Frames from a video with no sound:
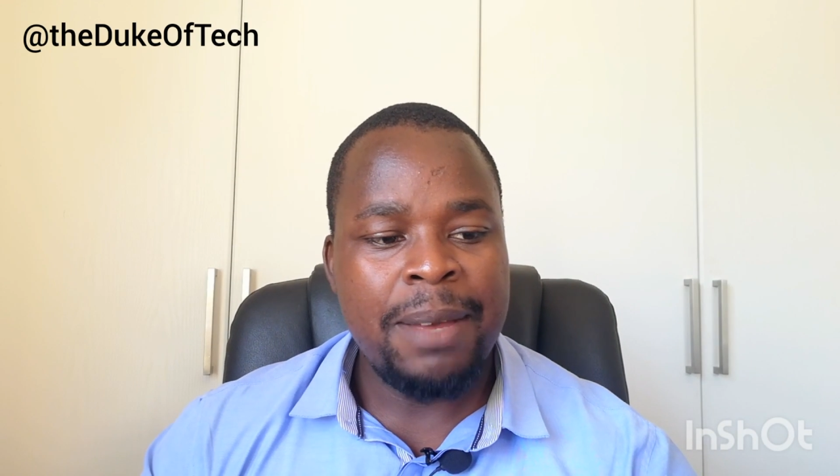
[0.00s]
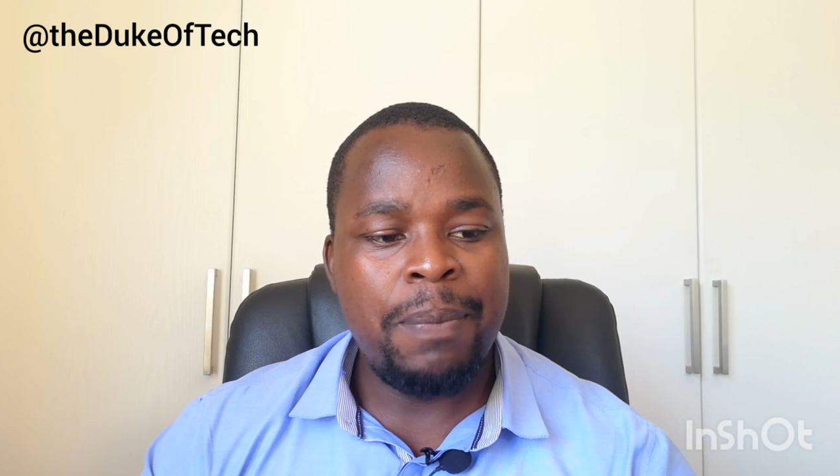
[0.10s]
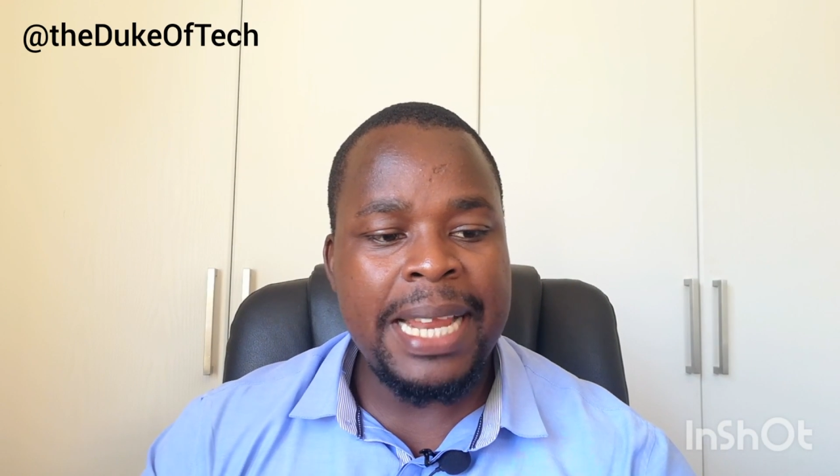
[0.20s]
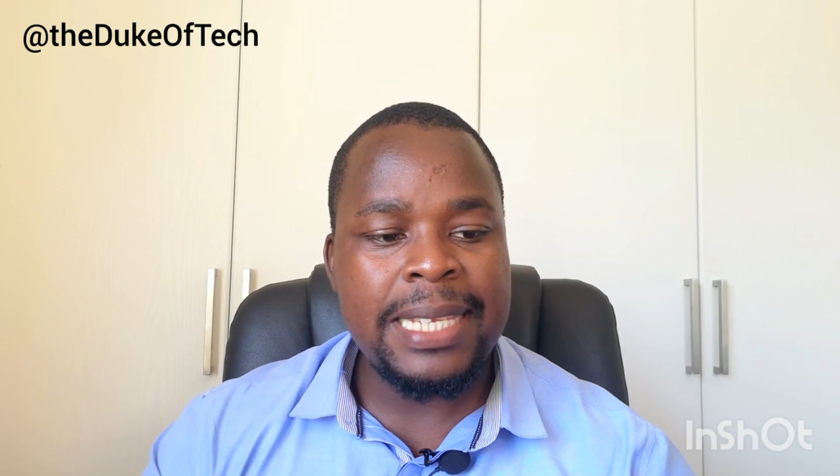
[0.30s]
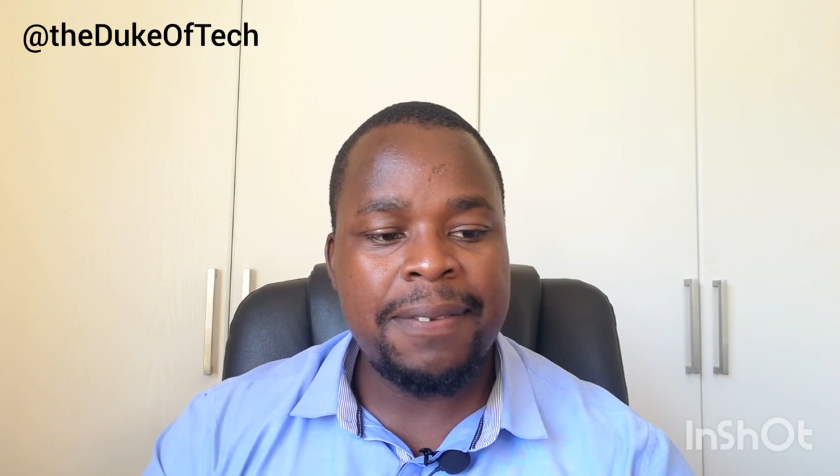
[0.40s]

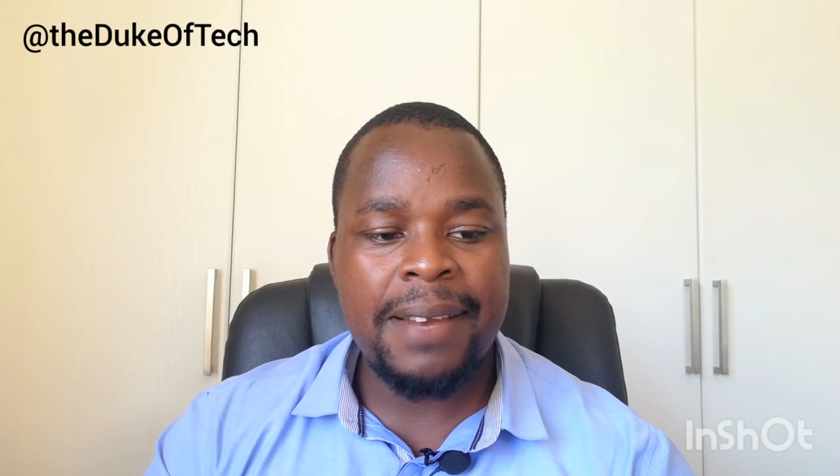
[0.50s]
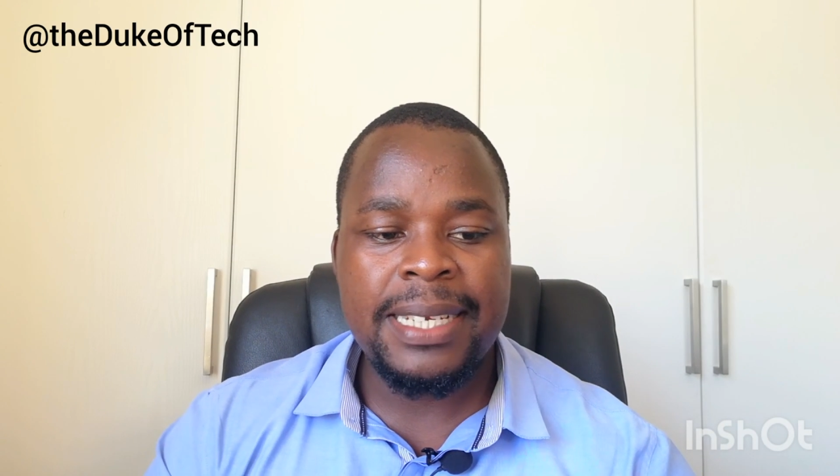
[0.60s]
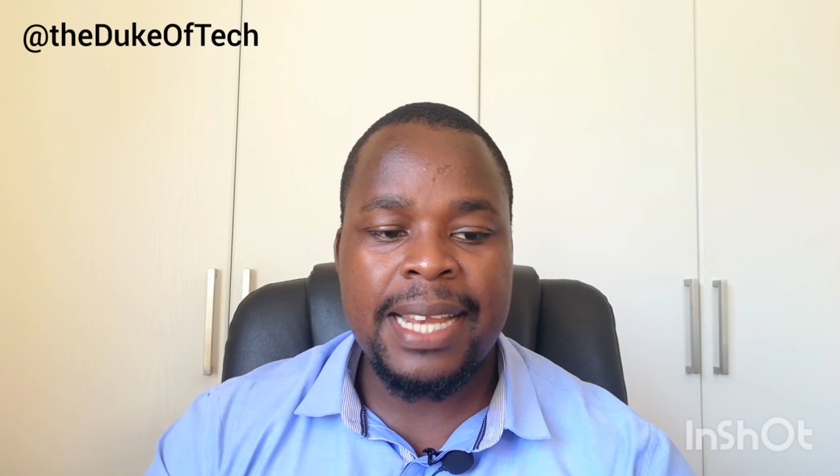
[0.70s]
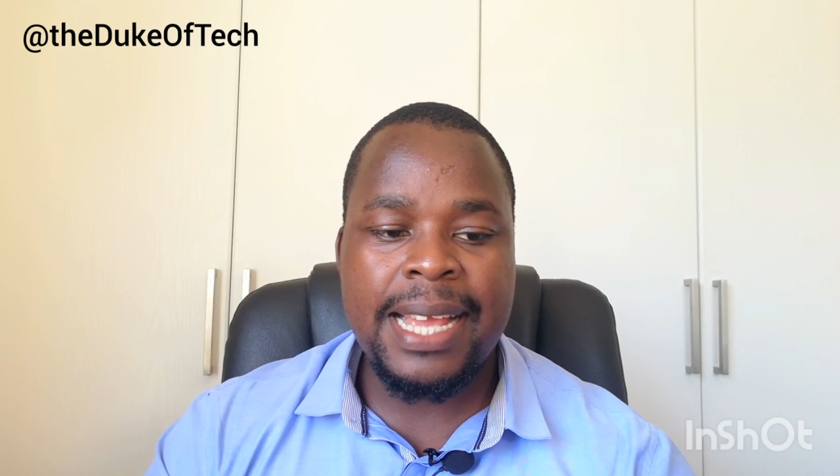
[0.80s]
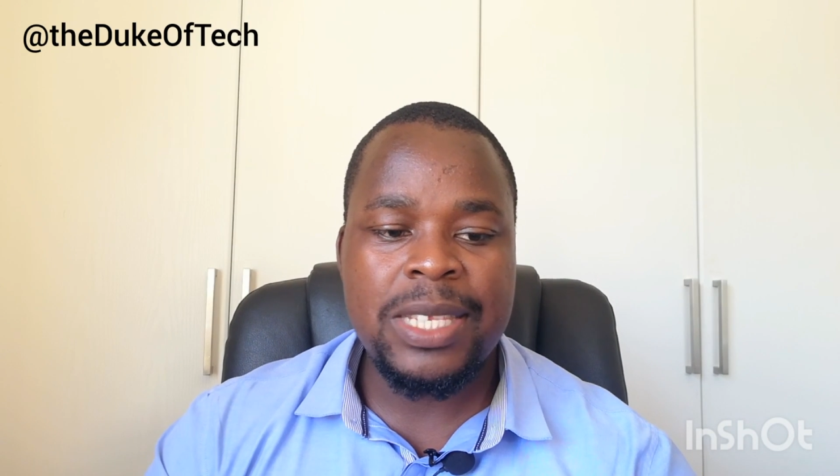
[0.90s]
place
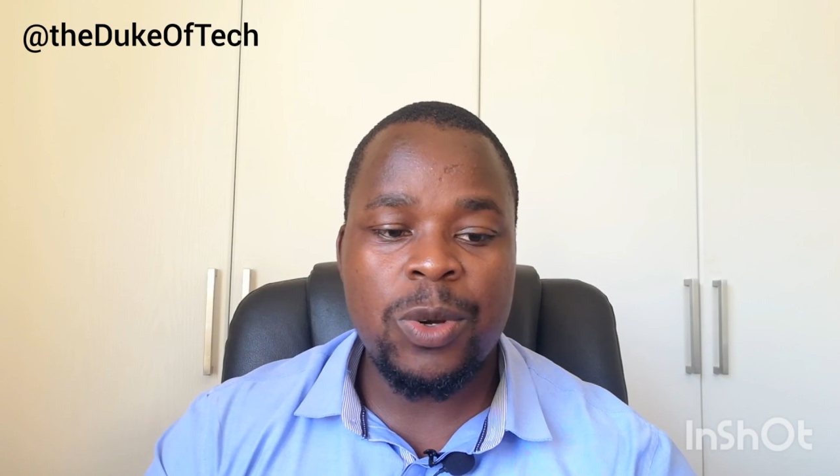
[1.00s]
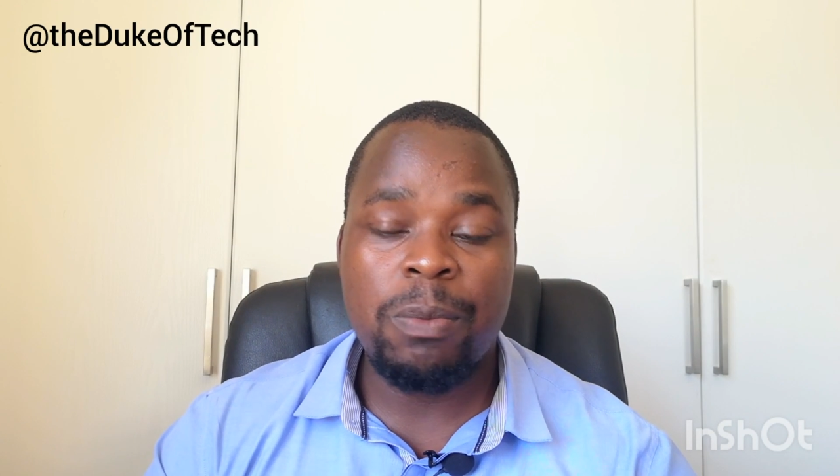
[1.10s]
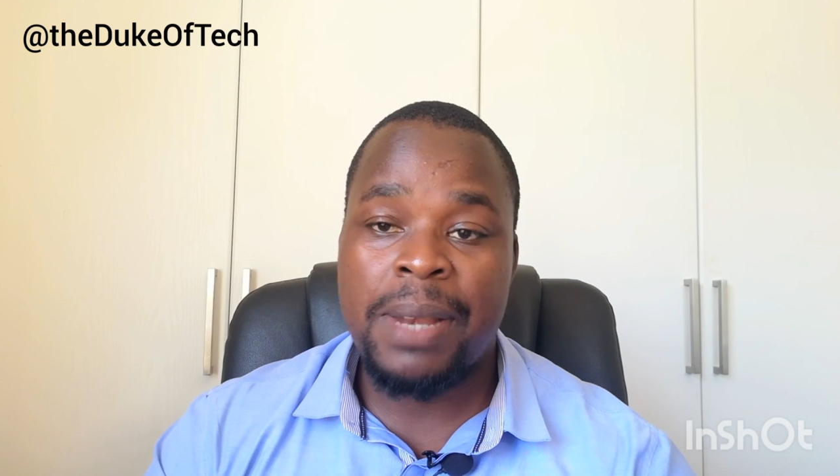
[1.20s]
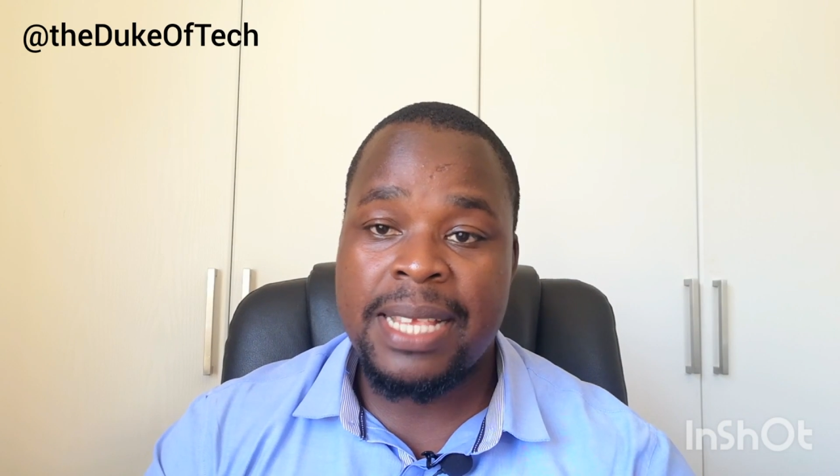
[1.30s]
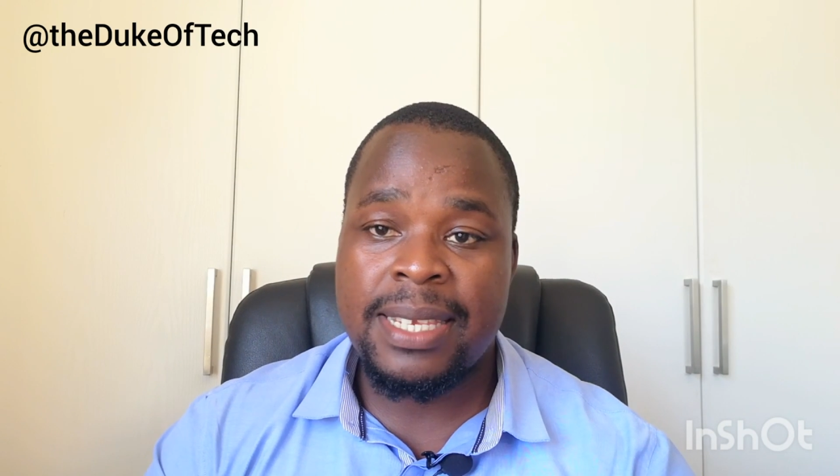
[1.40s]
flashlights
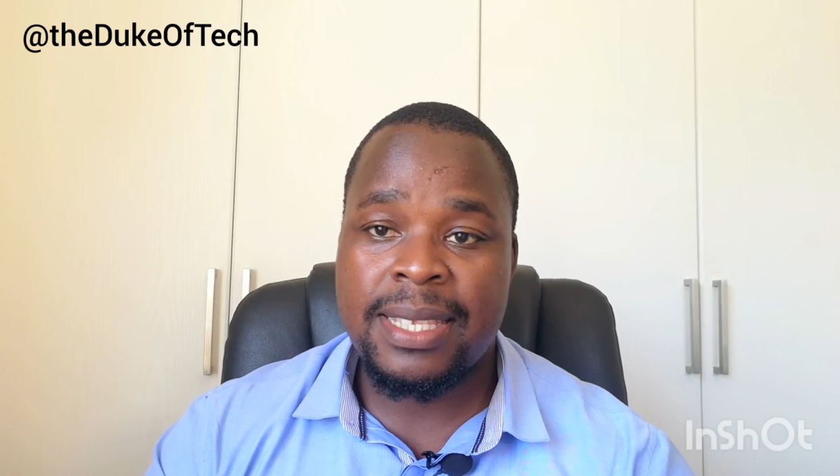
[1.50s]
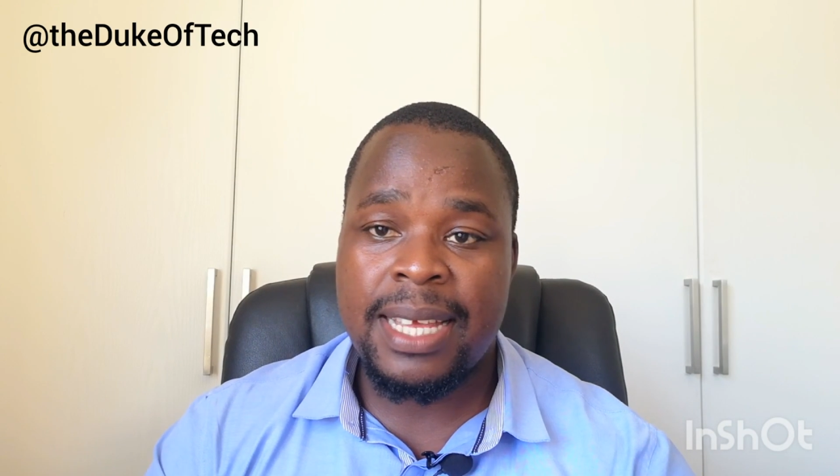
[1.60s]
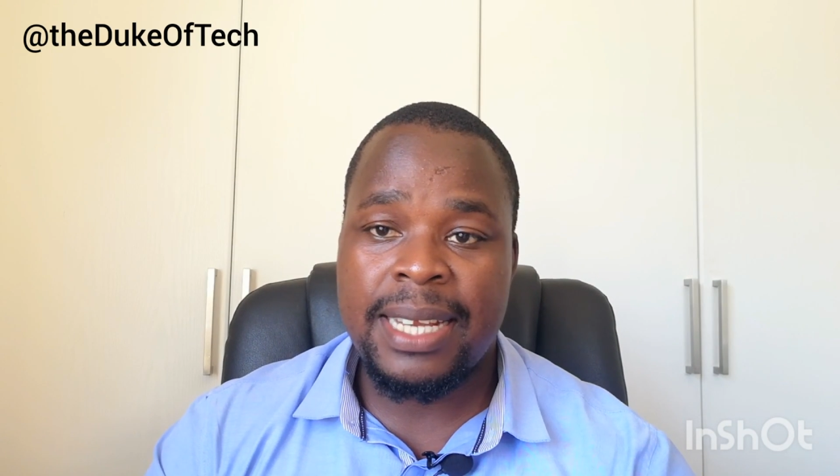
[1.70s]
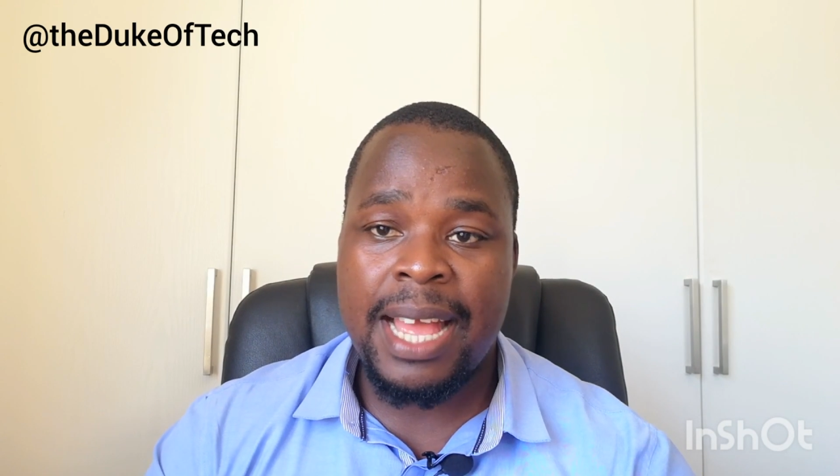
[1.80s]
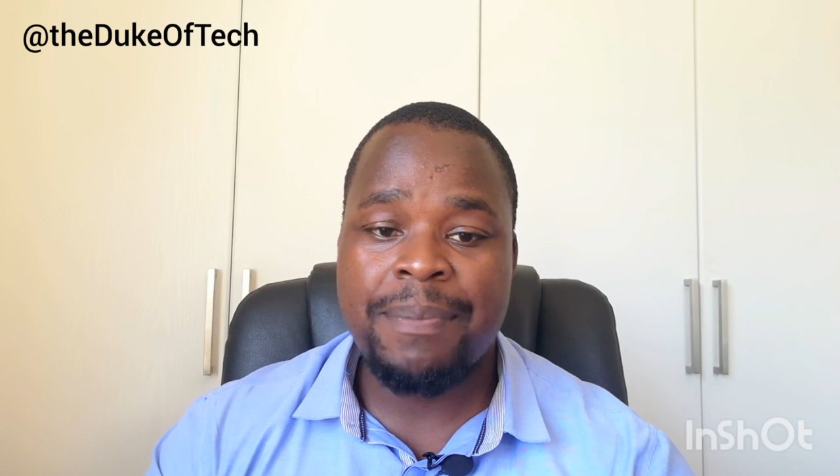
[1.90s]
on places
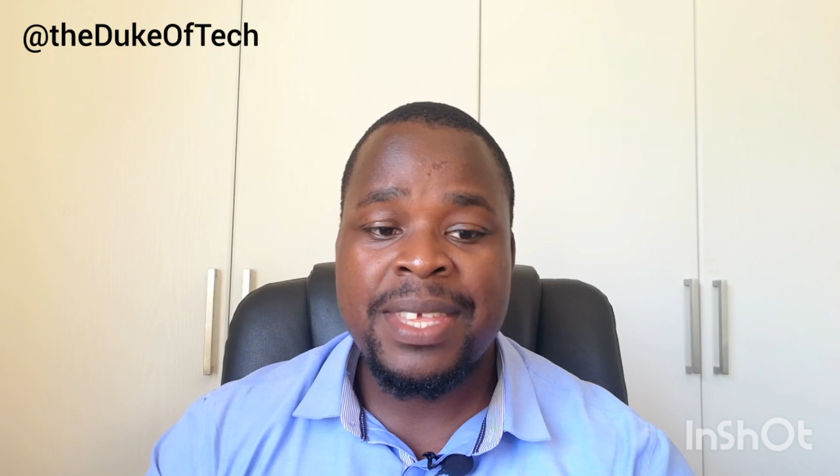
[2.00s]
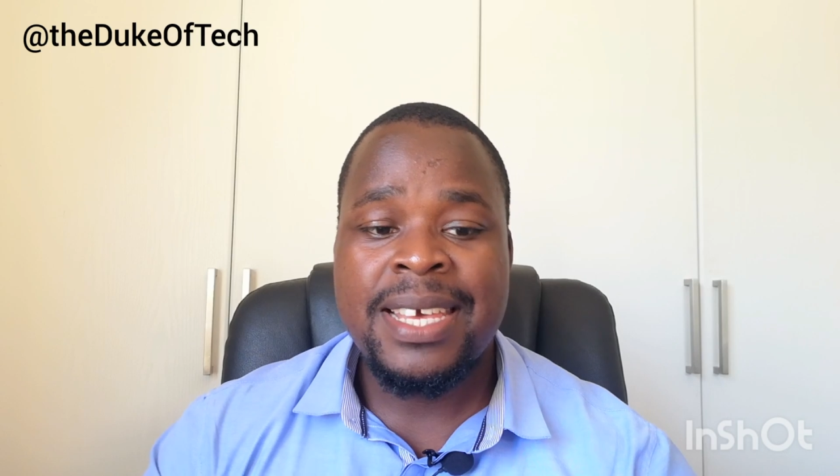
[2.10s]
that are